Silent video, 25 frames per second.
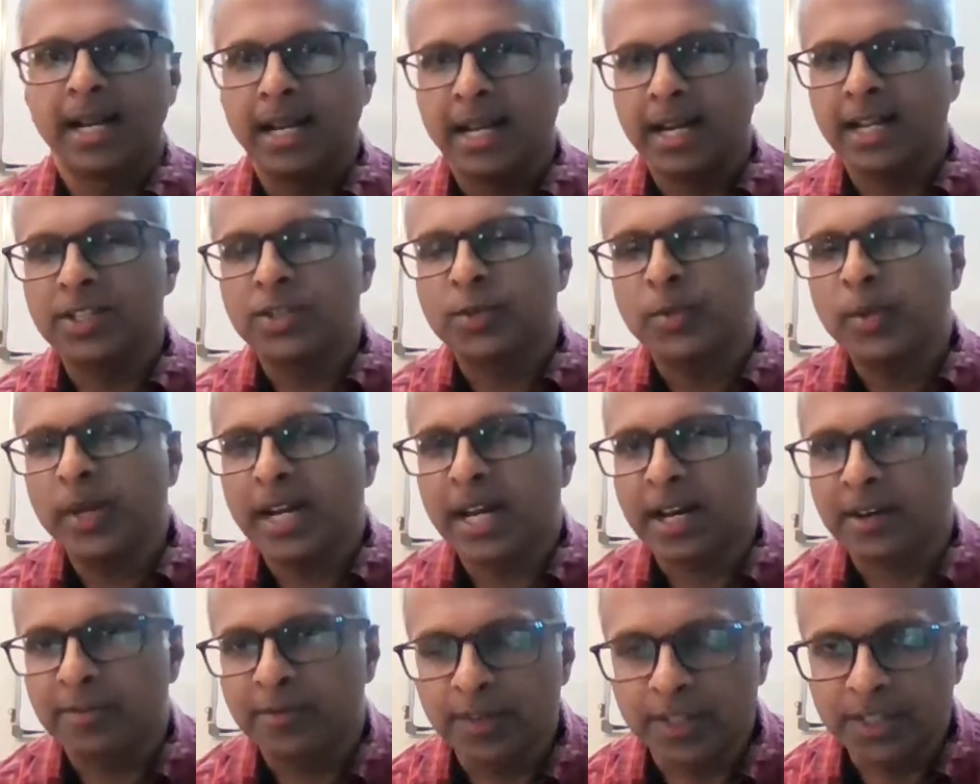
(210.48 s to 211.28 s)
Let us
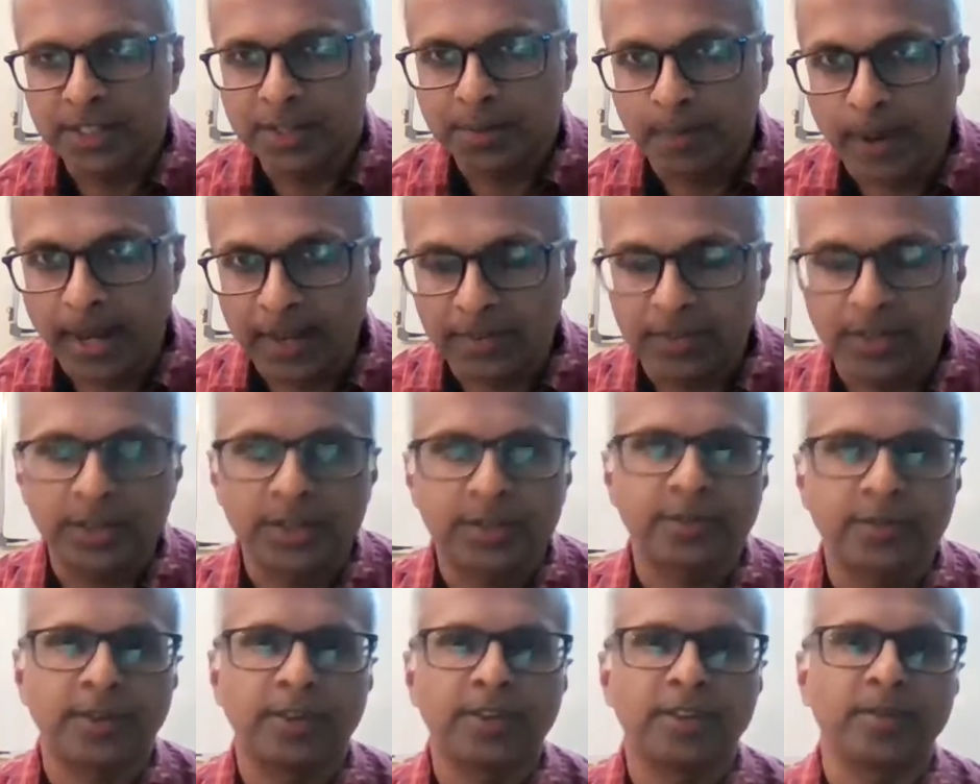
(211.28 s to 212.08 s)
read our first
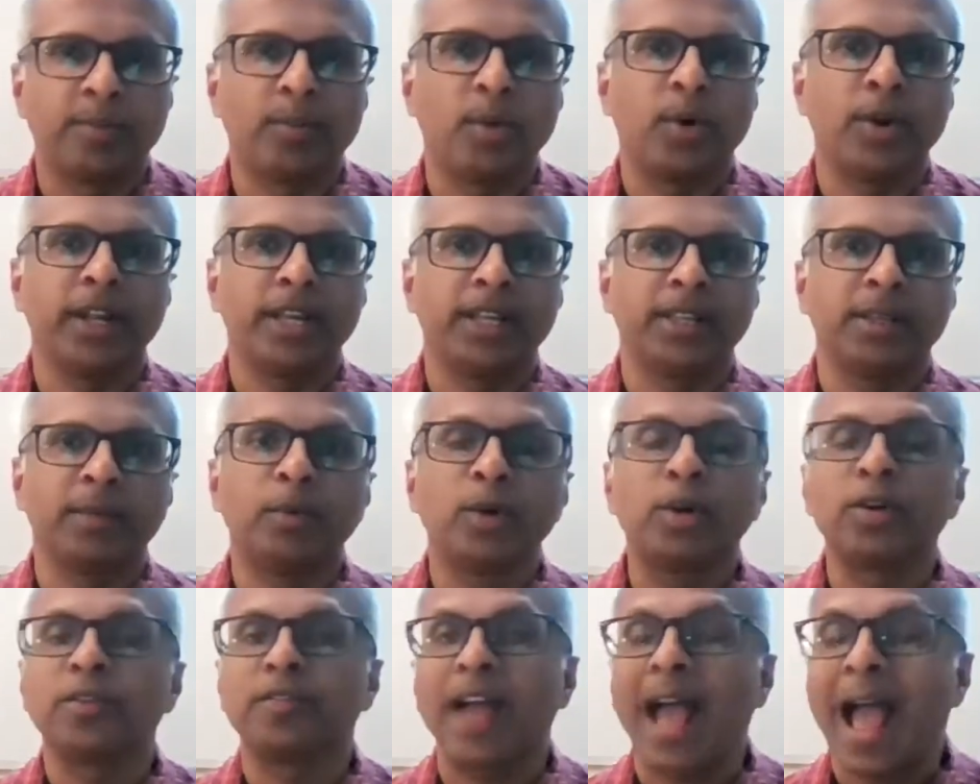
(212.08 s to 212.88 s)
passage for this morning, the
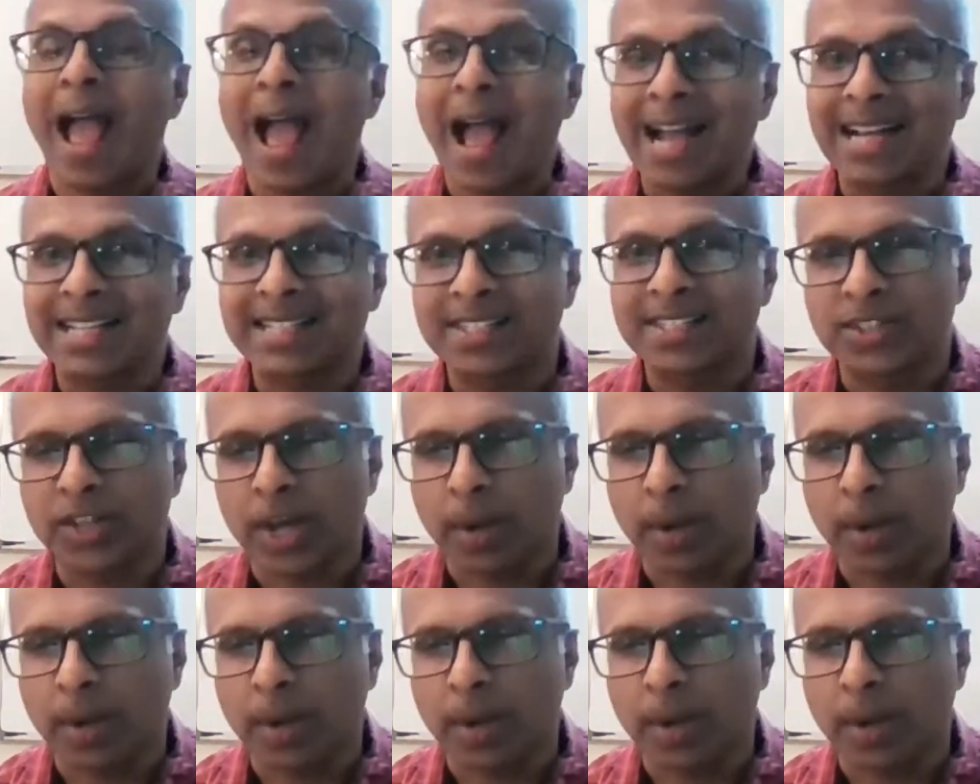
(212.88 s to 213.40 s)
book of Acts,